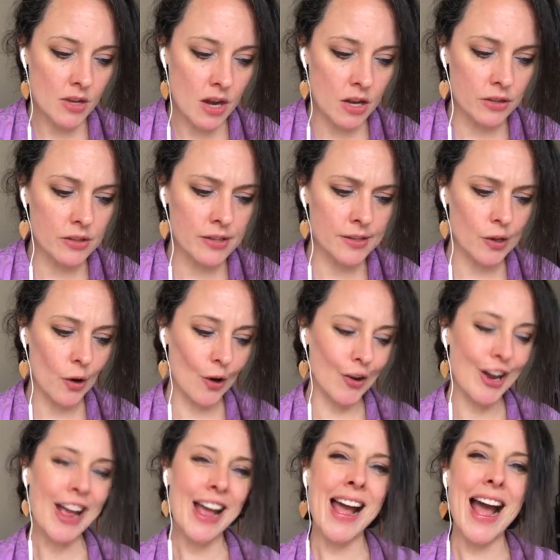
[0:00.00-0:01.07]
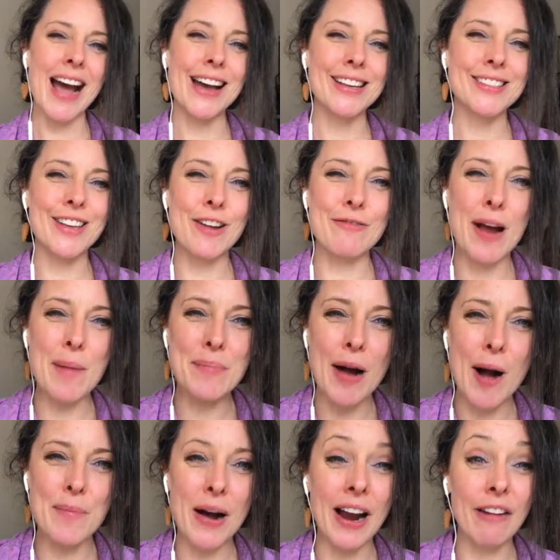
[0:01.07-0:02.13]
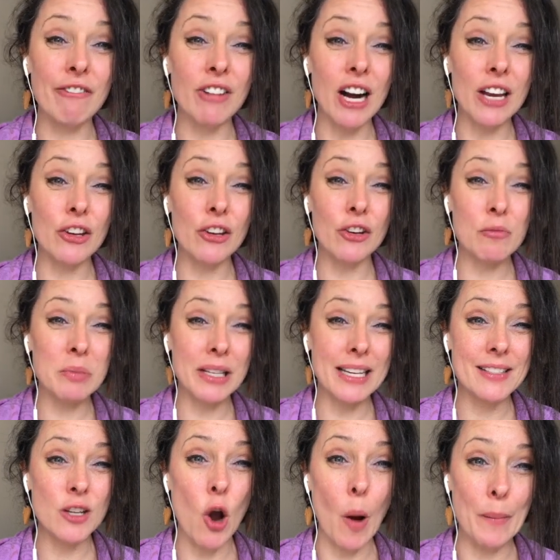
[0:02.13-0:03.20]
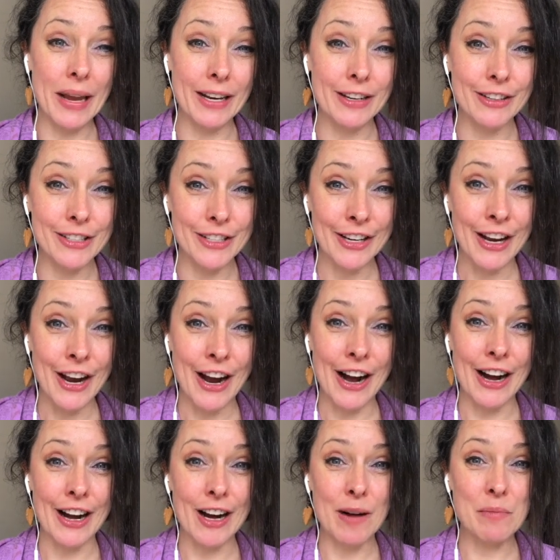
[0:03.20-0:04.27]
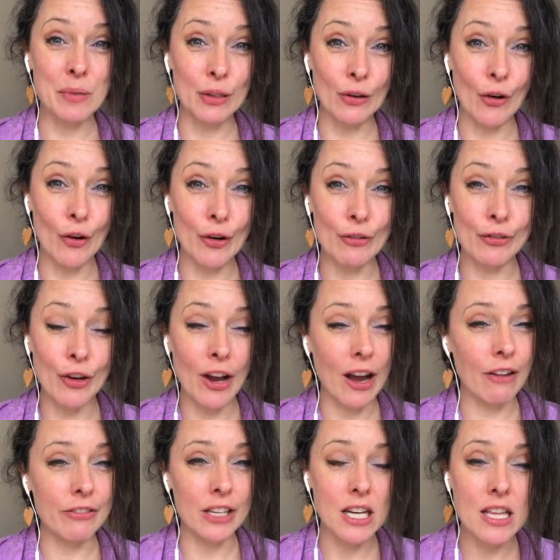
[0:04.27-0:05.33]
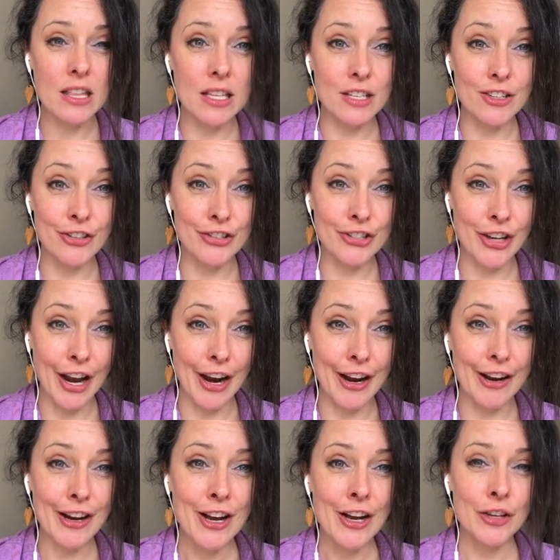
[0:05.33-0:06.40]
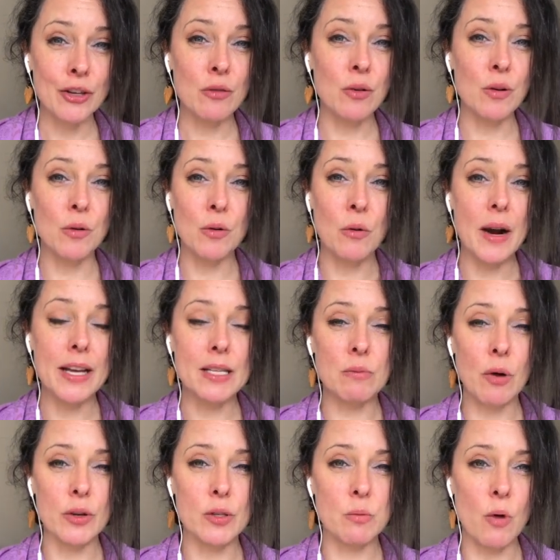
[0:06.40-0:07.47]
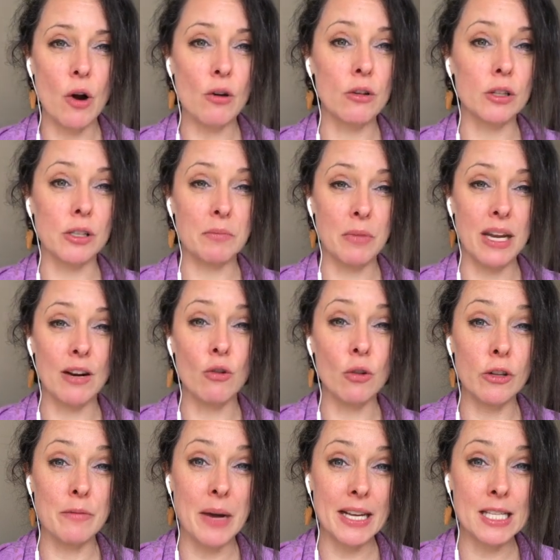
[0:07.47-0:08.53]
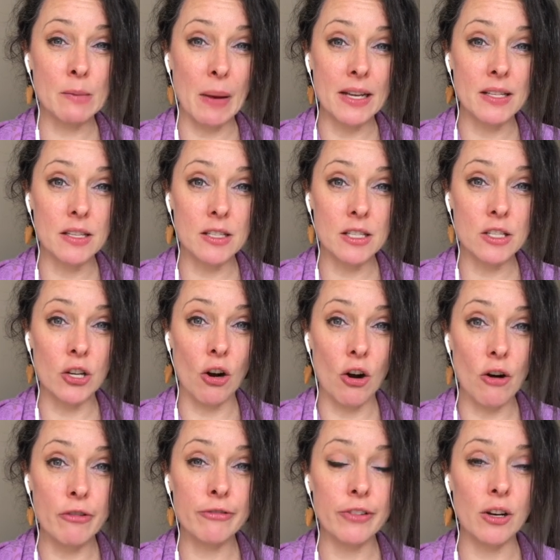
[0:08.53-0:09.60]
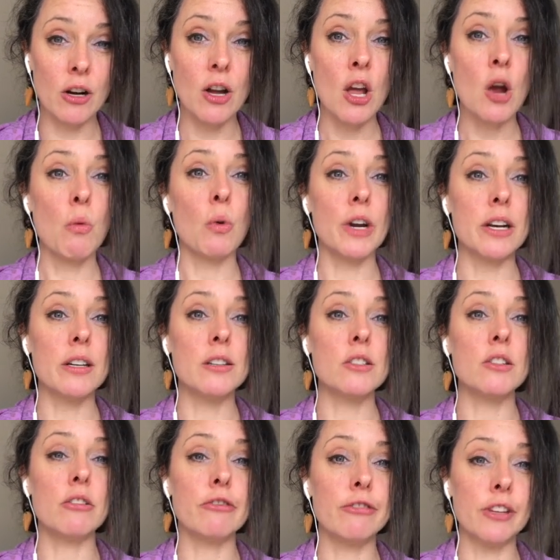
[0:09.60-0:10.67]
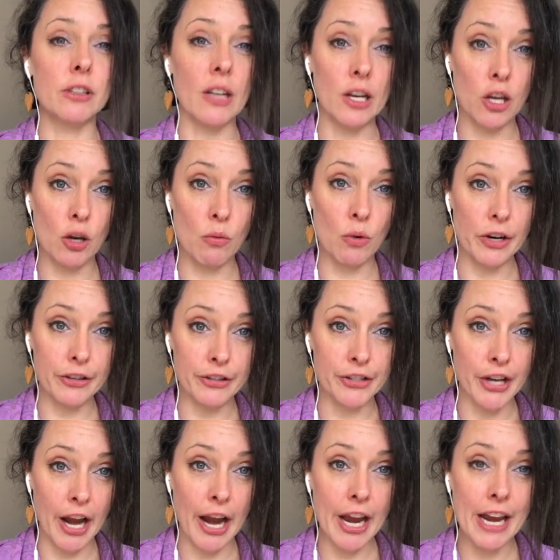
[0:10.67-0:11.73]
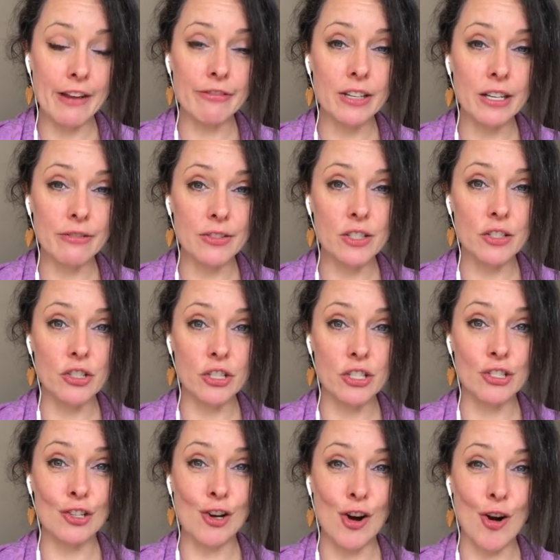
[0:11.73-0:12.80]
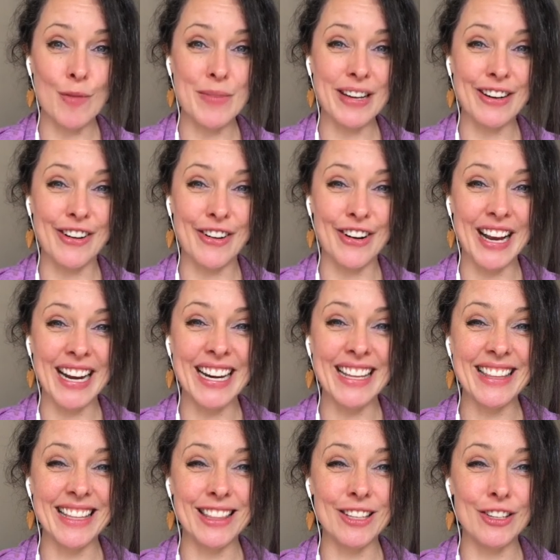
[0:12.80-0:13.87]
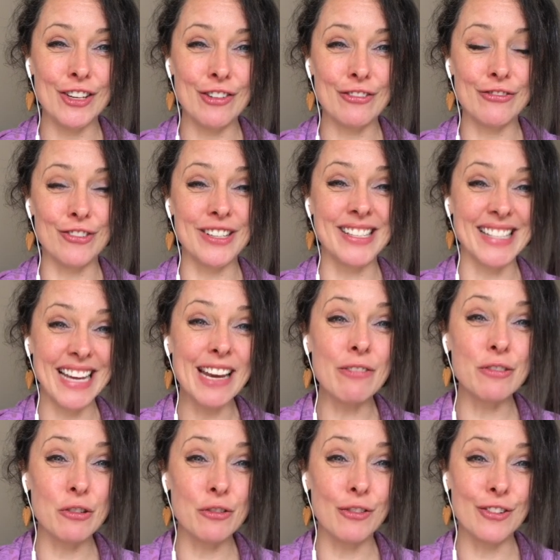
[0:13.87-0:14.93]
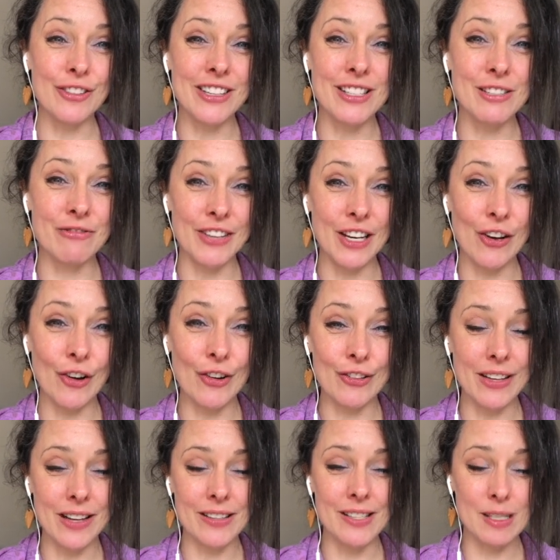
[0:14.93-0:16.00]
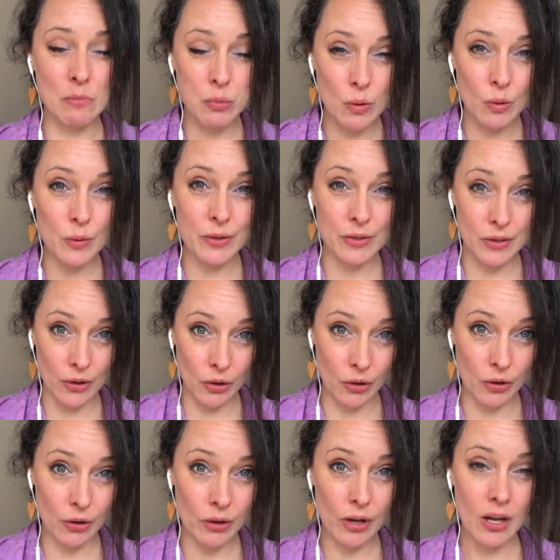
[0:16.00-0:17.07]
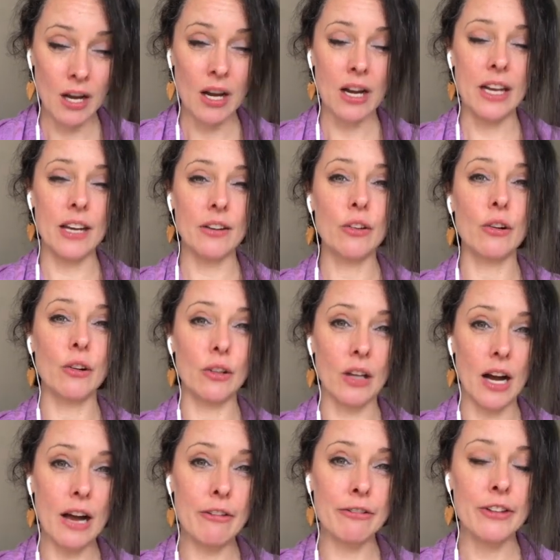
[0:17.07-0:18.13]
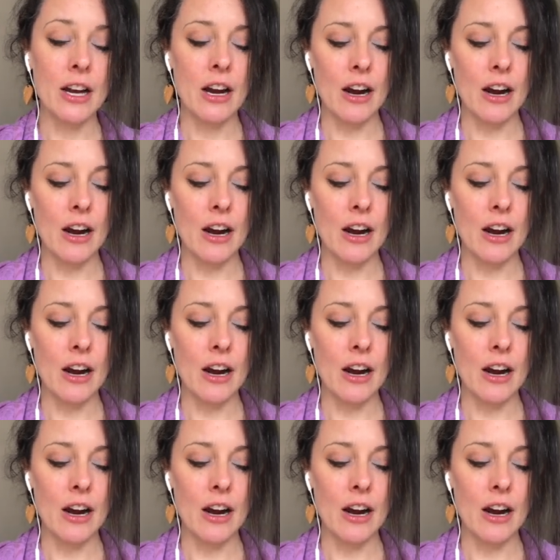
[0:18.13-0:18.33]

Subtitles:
And so, as I wrap up, I invite you to please comment below if you have anything to share. You are always most welcome in all of my spaces to offer what it is you feel like you want to share, even if it's just a comment on anything that you've received through this video that supports you in your life.